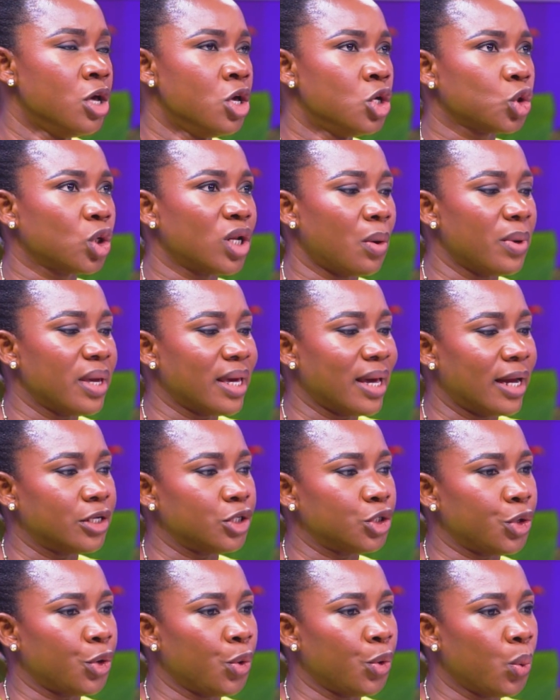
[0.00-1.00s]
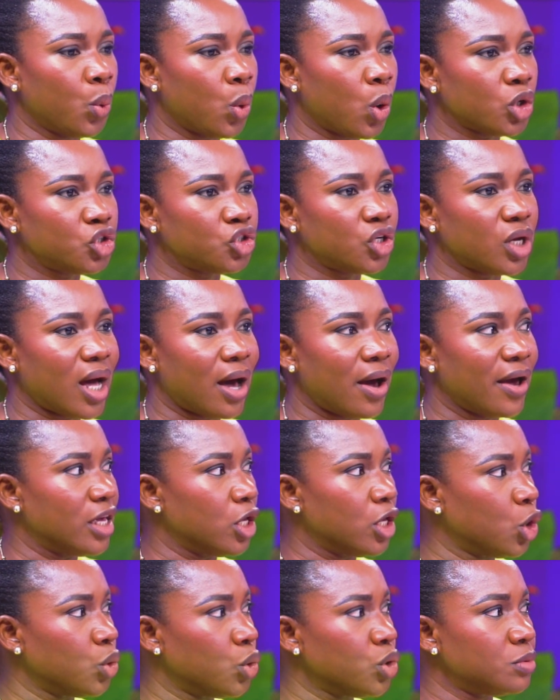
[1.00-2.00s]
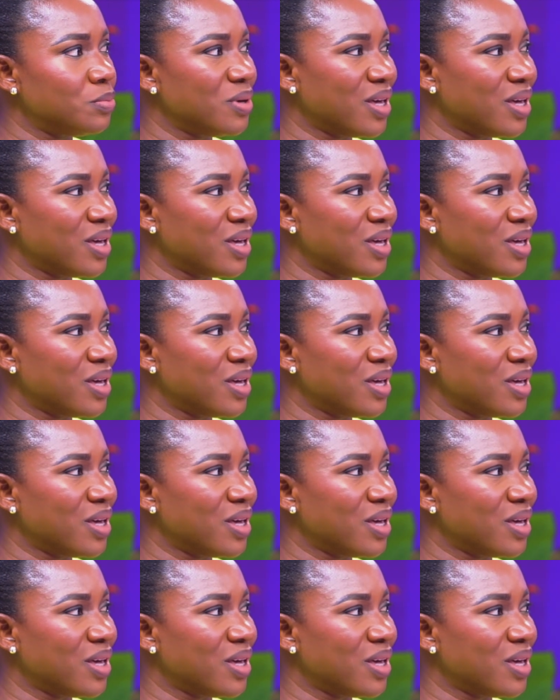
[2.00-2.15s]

so that we can, you know, watch how it goes,